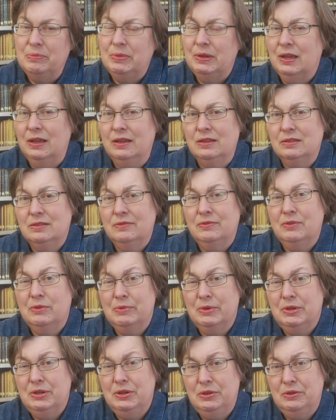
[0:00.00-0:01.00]
because of the
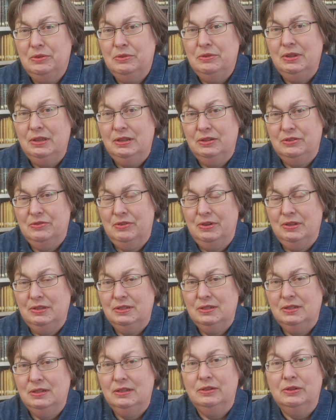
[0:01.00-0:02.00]
renewed
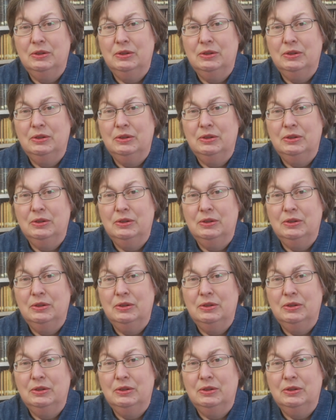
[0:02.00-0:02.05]
interest in